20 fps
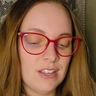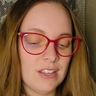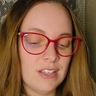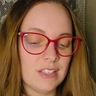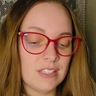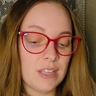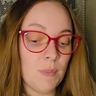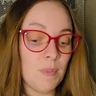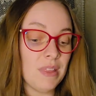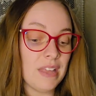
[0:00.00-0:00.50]

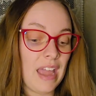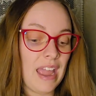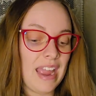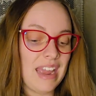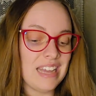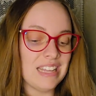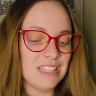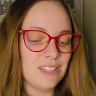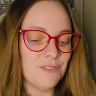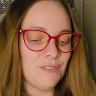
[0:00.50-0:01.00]
Some of the
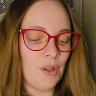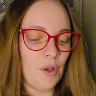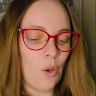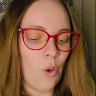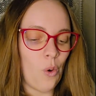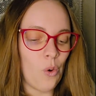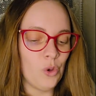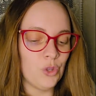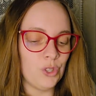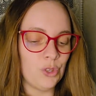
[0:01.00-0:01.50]
hands felt
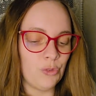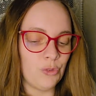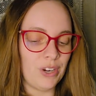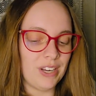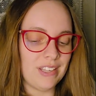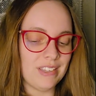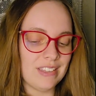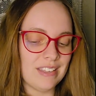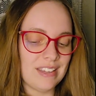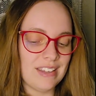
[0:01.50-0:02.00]
old and
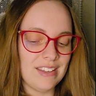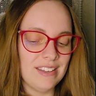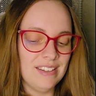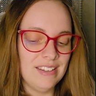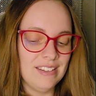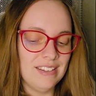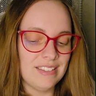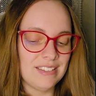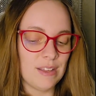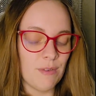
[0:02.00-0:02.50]
wrinkly,
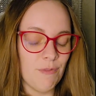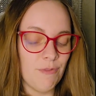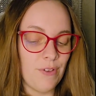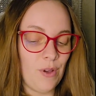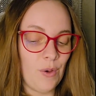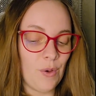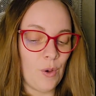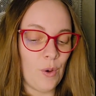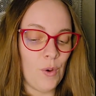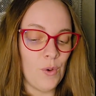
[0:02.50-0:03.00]
some
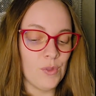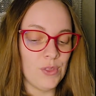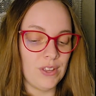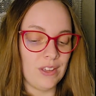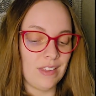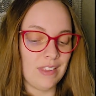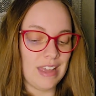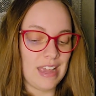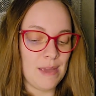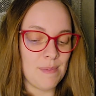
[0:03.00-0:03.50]
felt cold and
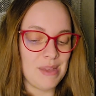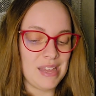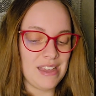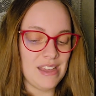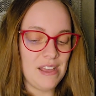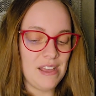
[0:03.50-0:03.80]
clammy,